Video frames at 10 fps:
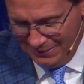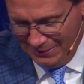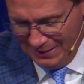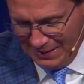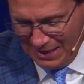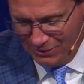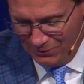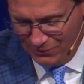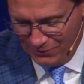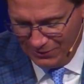And now,
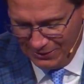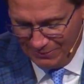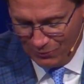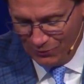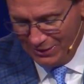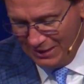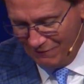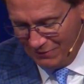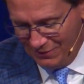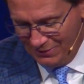Lord, more than
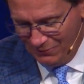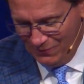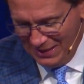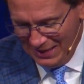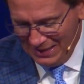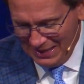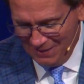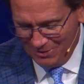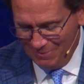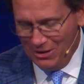ever, we need
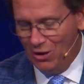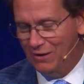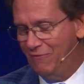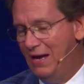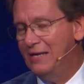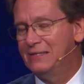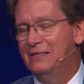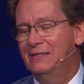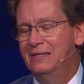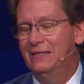Him to be all of that.
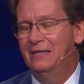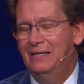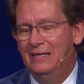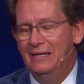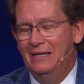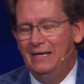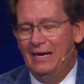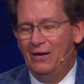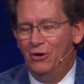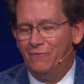
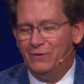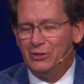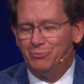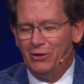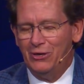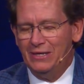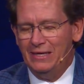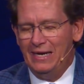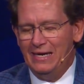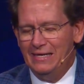And I offer this prayer
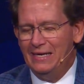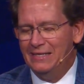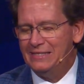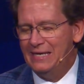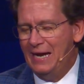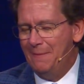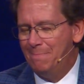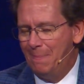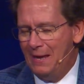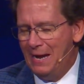today in His
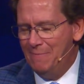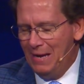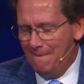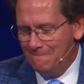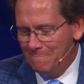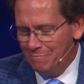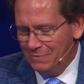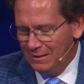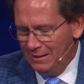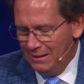name. Amen
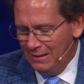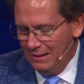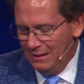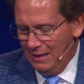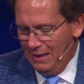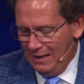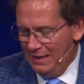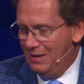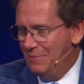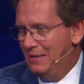
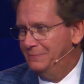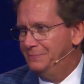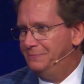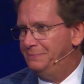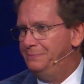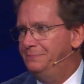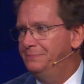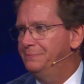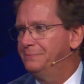and amen.